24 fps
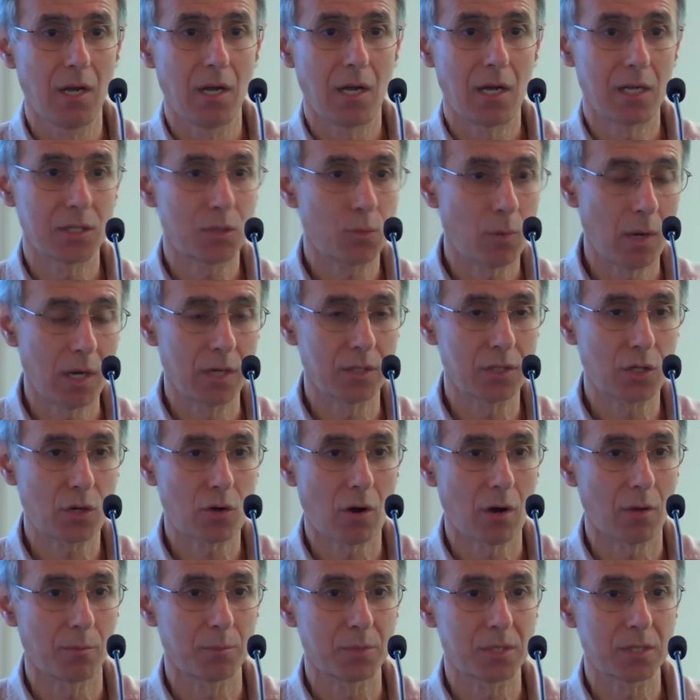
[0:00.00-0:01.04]
as well as
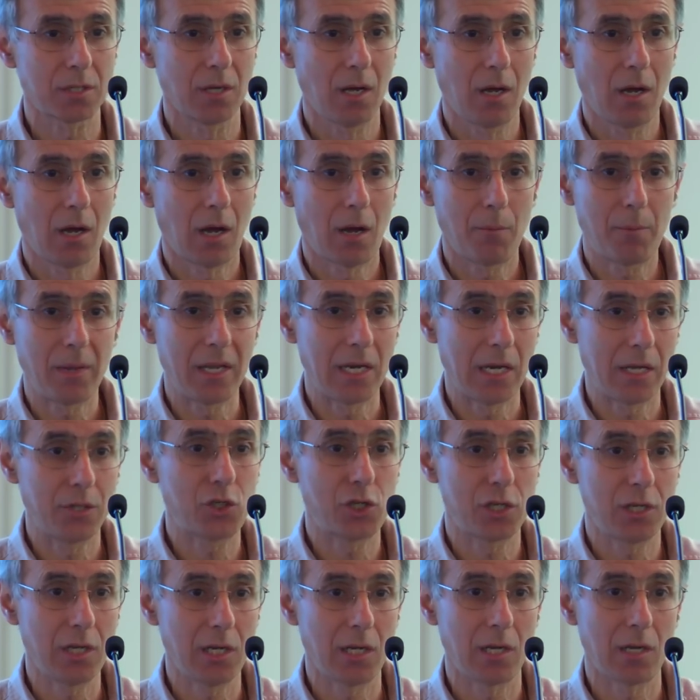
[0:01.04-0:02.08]
crops are being
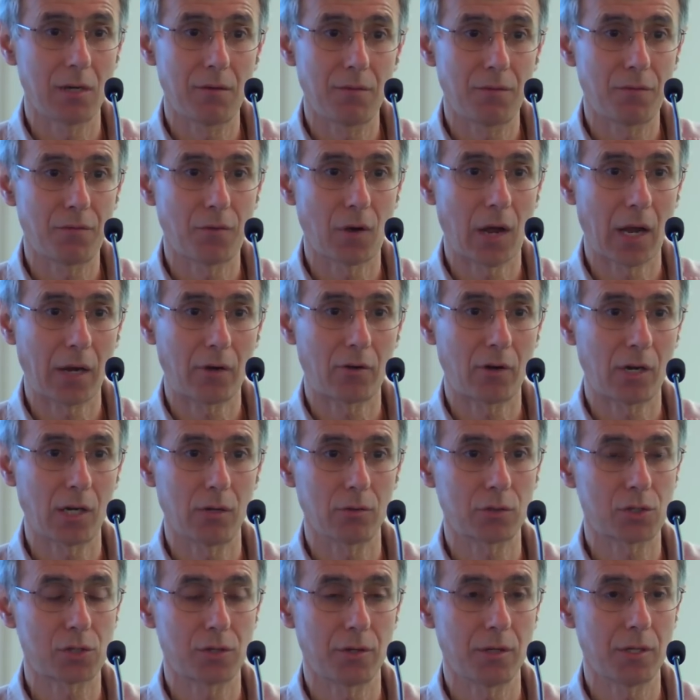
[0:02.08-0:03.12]
engineered for
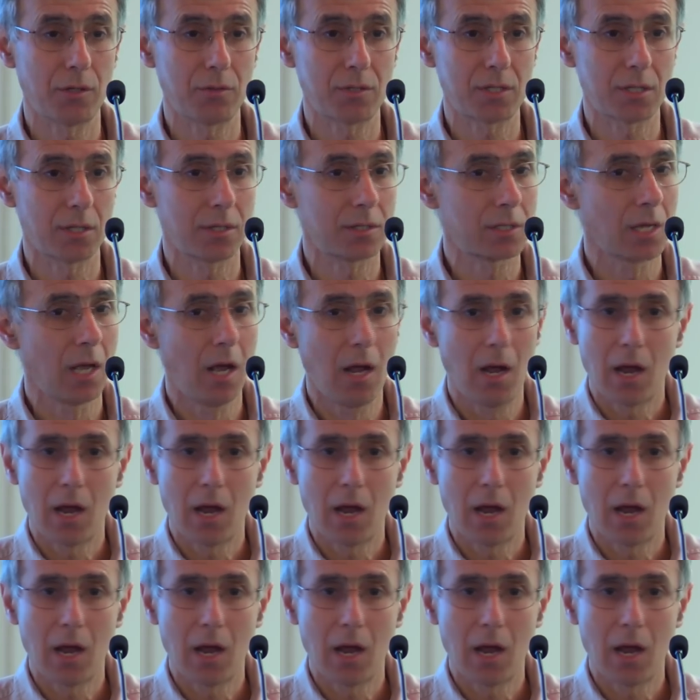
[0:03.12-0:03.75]
agricultural uses.